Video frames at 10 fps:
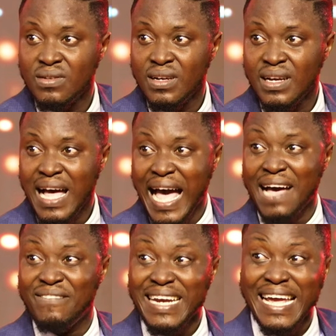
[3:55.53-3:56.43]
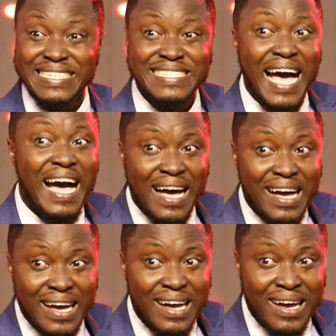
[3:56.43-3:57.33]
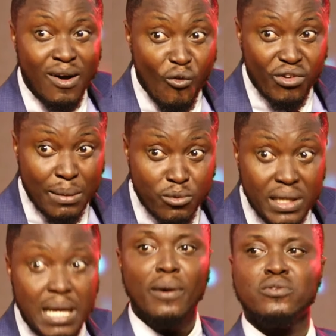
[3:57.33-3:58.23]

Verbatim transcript: I have an idea of what I'm talking about.